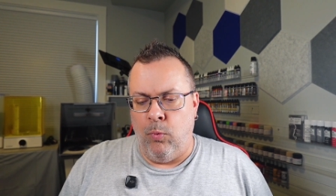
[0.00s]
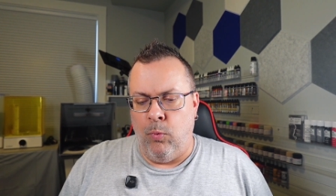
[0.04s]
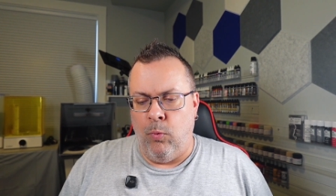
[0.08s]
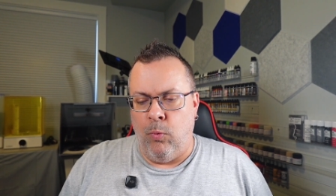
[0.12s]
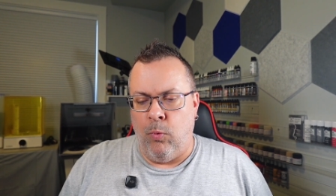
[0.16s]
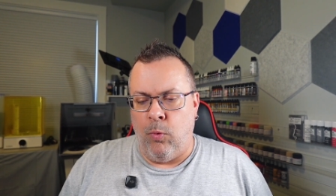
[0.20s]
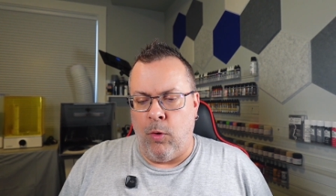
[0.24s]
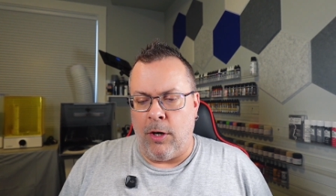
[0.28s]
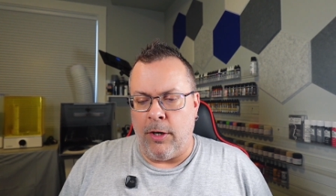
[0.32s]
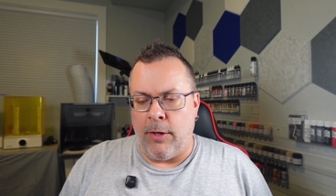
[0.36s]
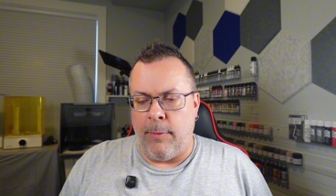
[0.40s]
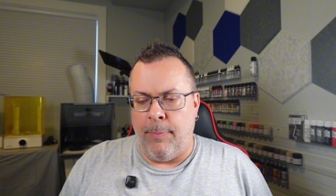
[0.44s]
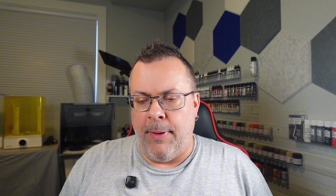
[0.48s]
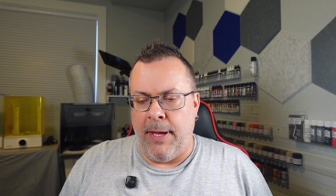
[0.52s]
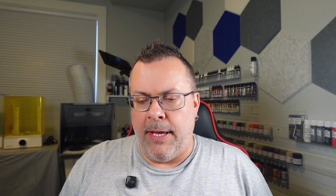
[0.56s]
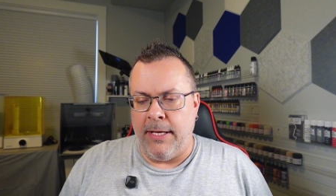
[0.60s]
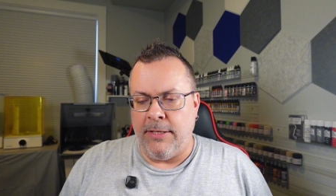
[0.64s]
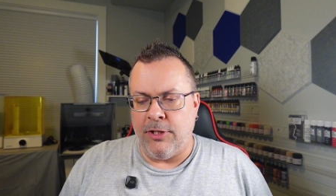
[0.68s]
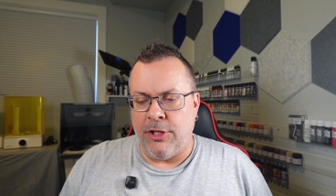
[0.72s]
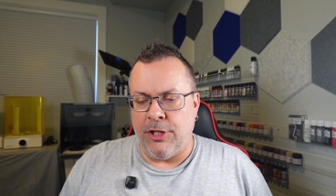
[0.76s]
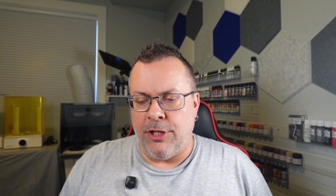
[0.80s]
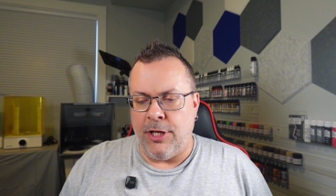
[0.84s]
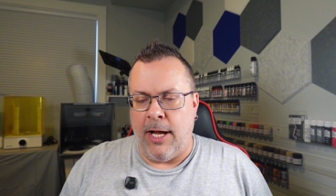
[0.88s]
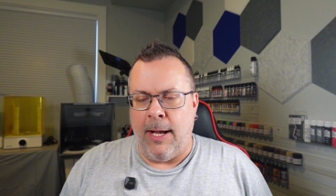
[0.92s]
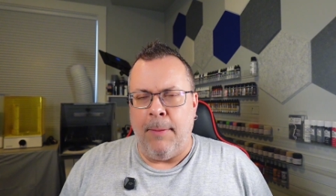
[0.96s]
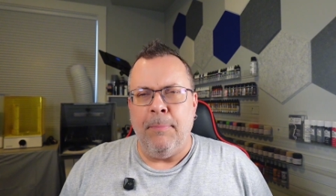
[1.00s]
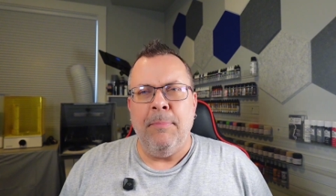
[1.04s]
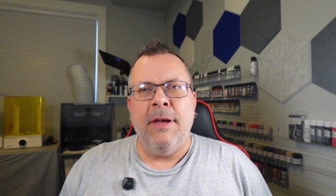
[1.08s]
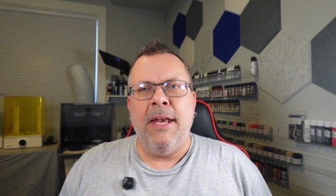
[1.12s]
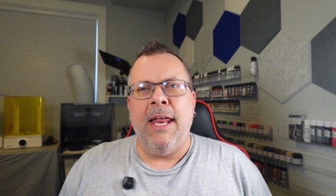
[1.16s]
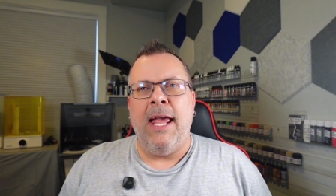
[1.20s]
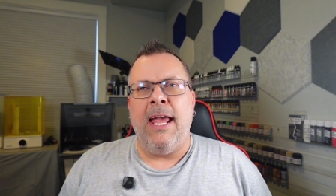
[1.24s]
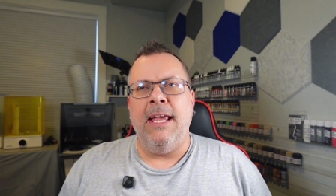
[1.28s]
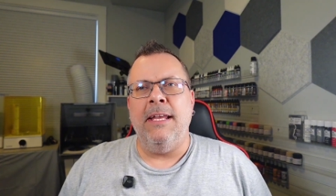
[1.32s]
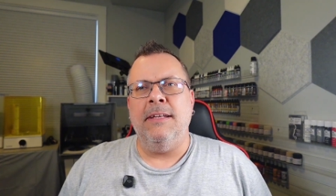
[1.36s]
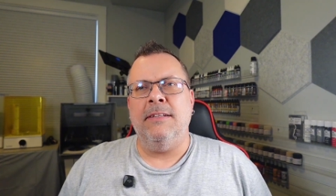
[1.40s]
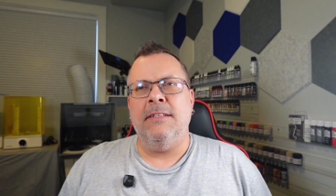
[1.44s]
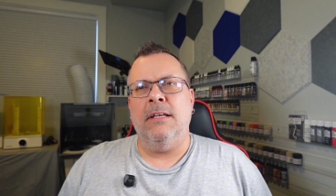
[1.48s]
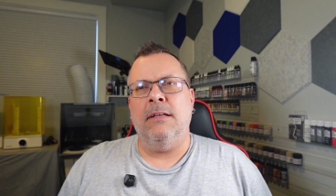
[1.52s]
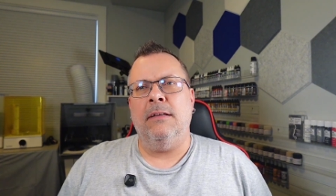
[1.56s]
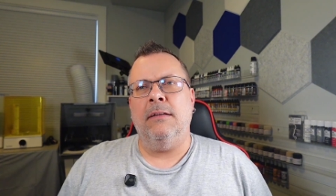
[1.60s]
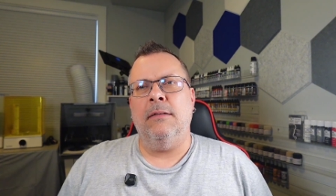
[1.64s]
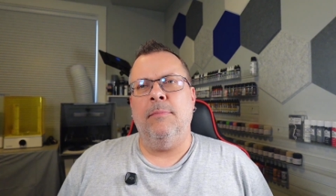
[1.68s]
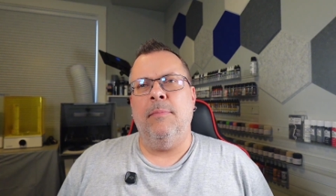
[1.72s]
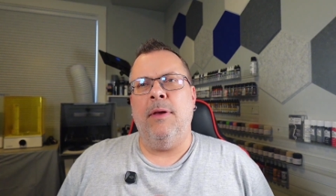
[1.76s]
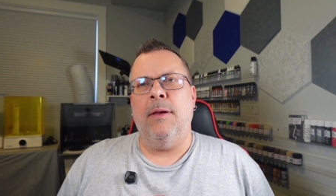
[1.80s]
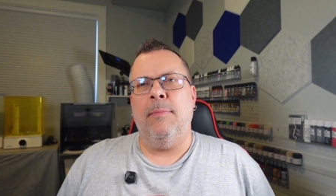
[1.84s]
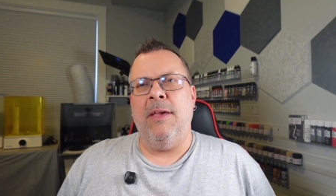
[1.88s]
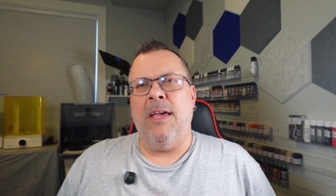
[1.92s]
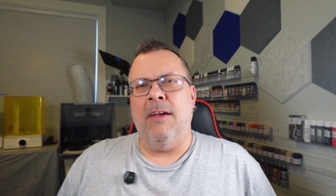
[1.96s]
workbench update
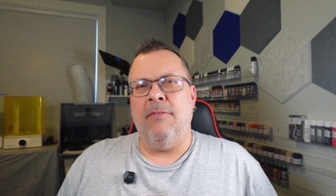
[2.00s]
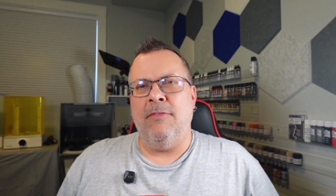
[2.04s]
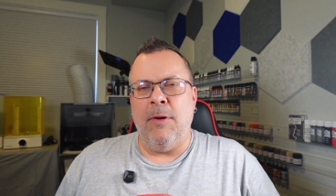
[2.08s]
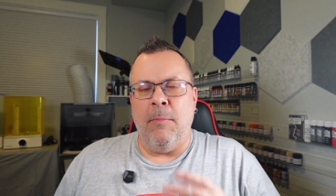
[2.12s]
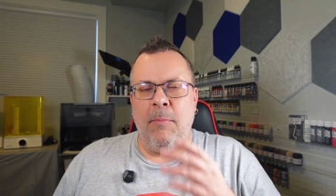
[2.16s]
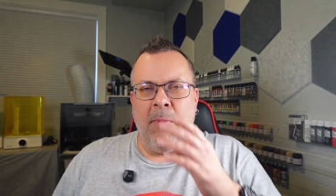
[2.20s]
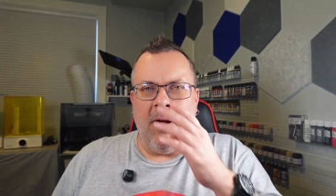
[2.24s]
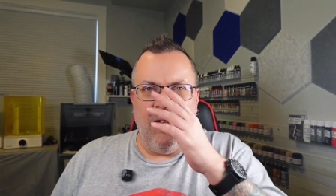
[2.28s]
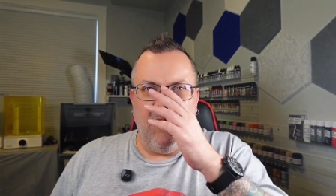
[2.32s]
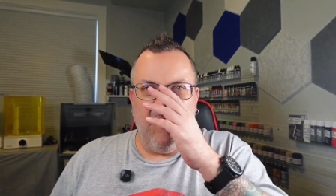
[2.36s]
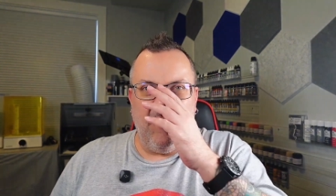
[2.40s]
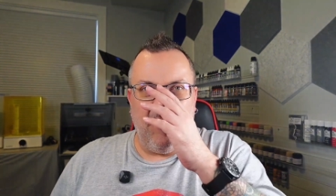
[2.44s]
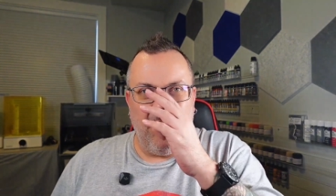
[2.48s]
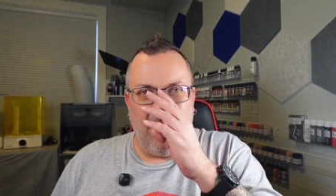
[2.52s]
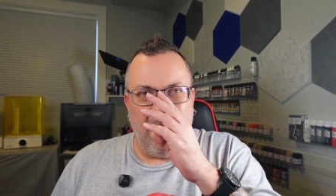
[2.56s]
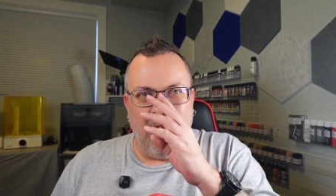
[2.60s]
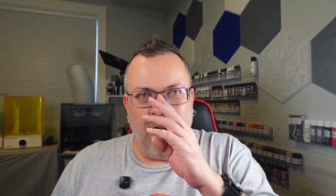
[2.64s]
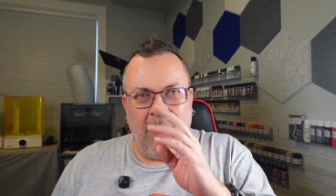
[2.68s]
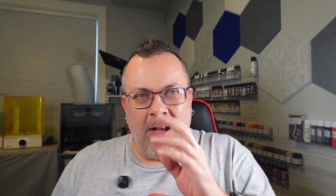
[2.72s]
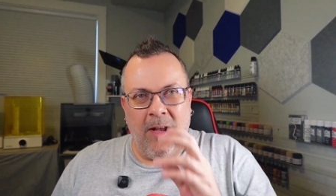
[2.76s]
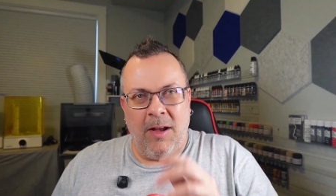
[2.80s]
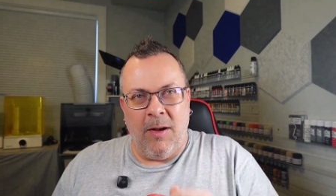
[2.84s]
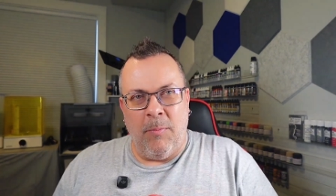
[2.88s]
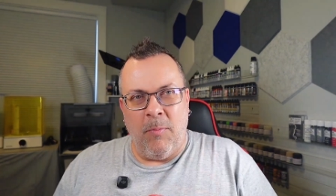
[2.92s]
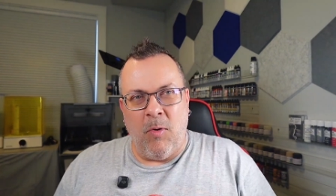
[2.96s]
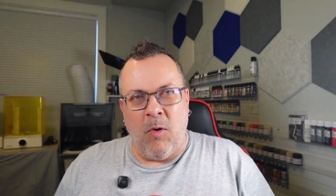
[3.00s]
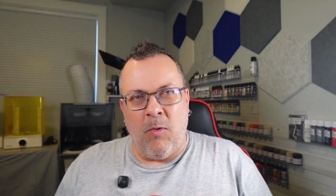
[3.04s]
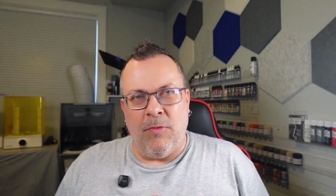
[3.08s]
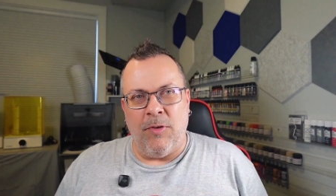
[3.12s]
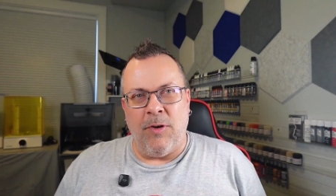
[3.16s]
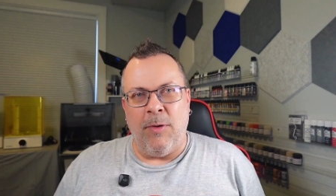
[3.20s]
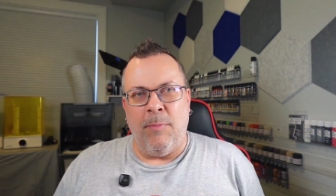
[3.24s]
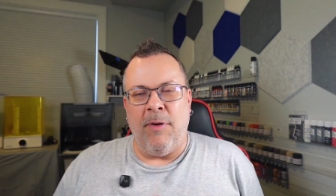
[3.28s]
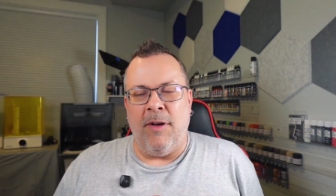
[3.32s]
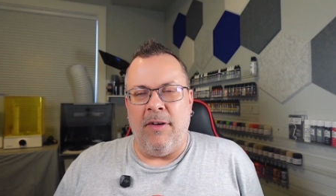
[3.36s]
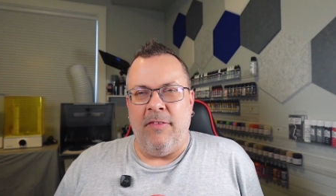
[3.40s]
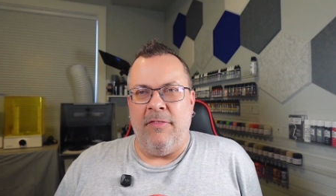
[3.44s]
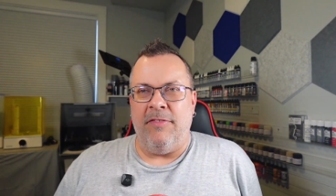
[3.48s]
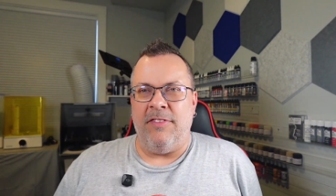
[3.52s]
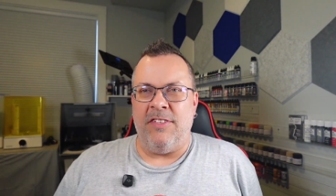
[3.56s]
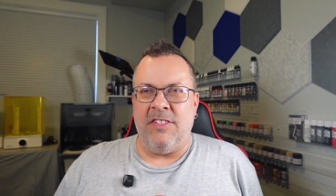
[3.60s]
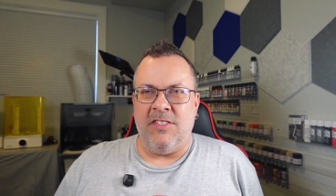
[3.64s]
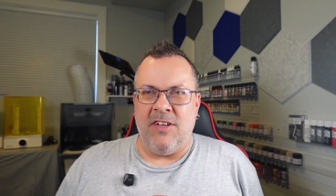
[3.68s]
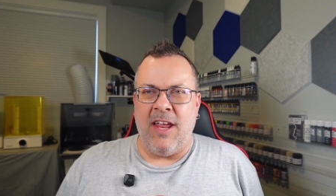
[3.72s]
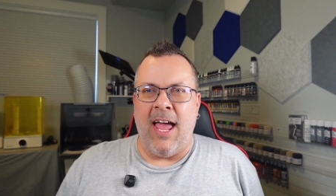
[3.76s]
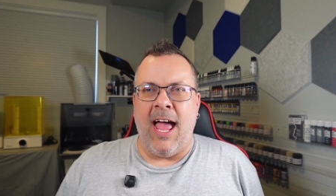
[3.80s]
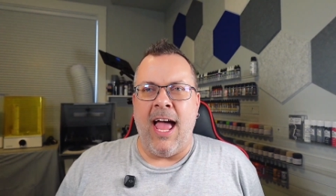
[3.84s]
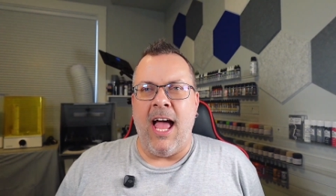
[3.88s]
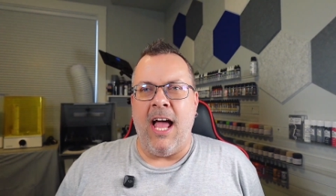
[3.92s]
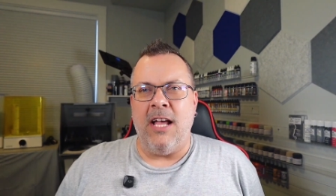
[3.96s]
maybe every month over and above
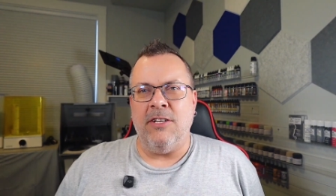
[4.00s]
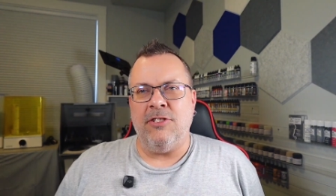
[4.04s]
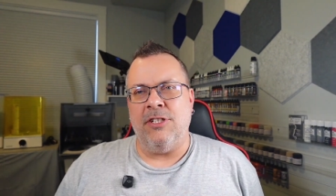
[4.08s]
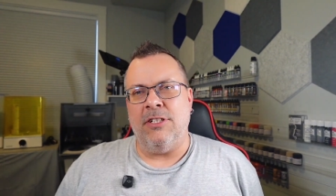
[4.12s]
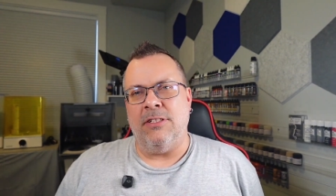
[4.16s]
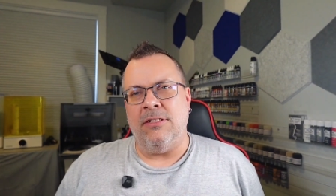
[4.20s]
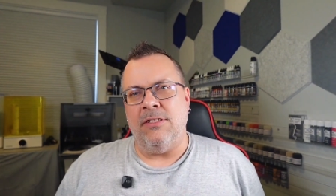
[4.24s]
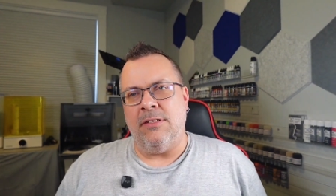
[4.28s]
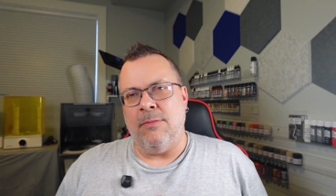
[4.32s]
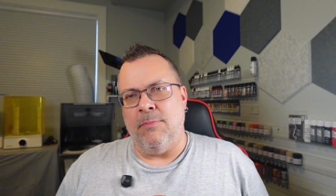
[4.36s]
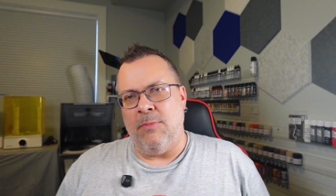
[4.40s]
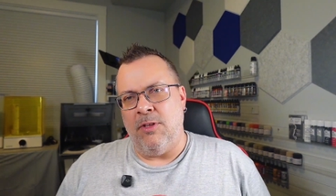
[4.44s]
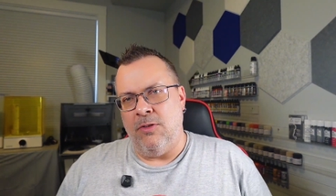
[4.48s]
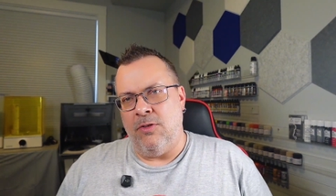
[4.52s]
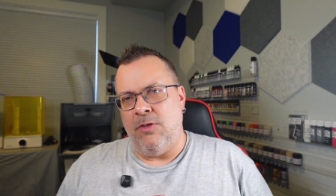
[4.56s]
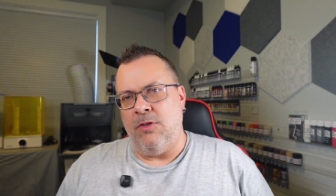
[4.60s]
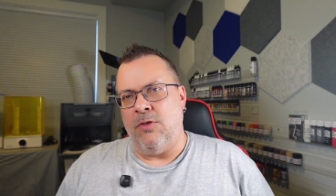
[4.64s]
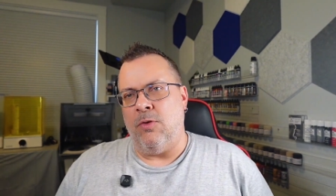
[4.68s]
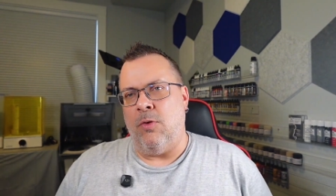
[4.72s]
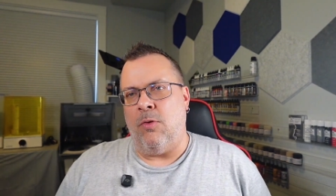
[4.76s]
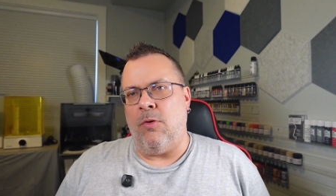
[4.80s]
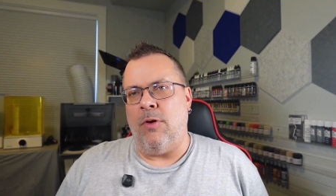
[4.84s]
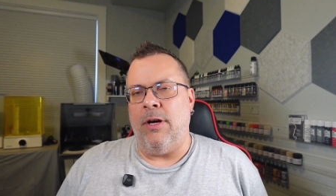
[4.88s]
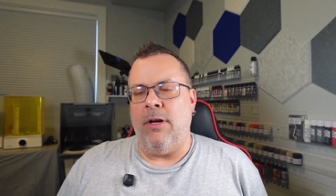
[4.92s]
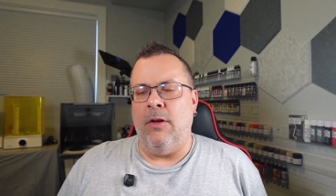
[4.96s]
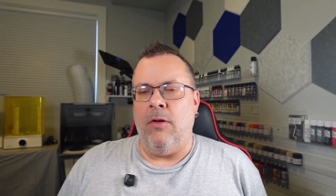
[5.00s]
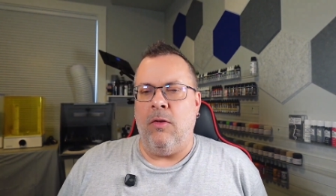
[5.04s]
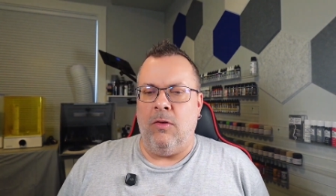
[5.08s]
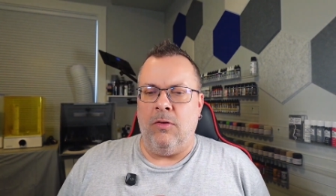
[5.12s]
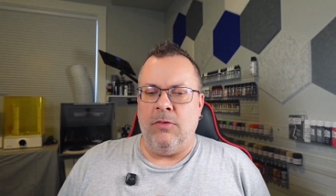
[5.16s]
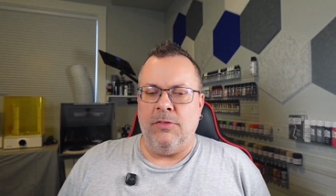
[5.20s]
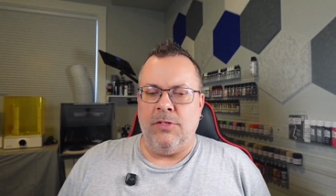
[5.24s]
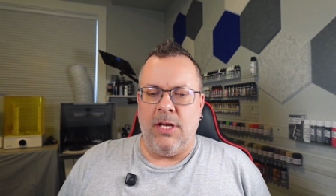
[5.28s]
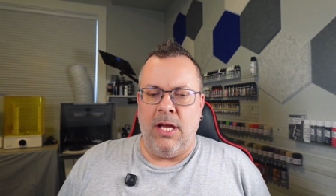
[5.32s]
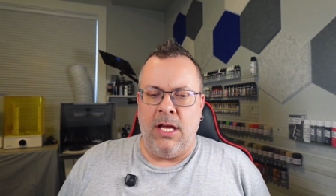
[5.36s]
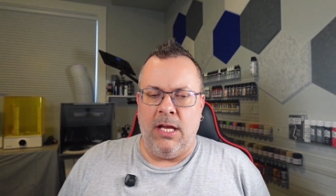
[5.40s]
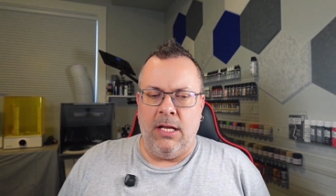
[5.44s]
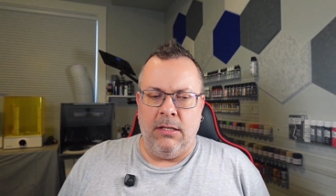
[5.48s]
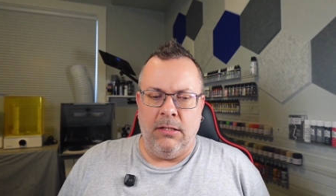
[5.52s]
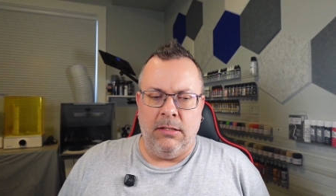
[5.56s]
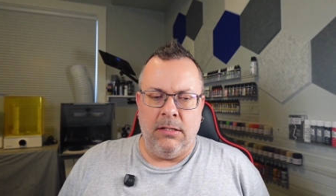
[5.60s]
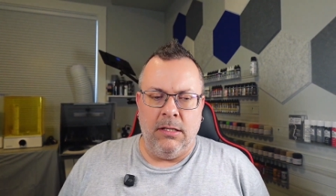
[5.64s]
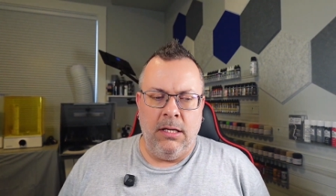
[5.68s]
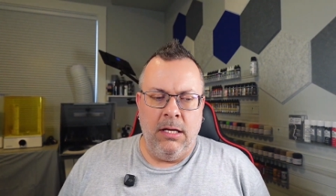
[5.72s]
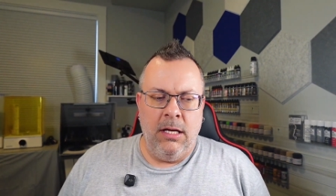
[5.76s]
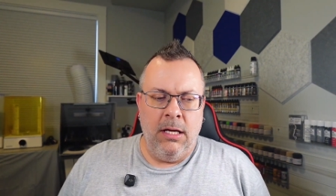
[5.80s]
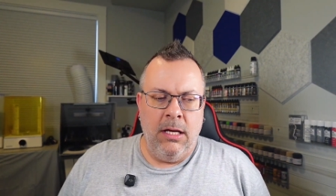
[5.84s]
Stash and some of the tutorials and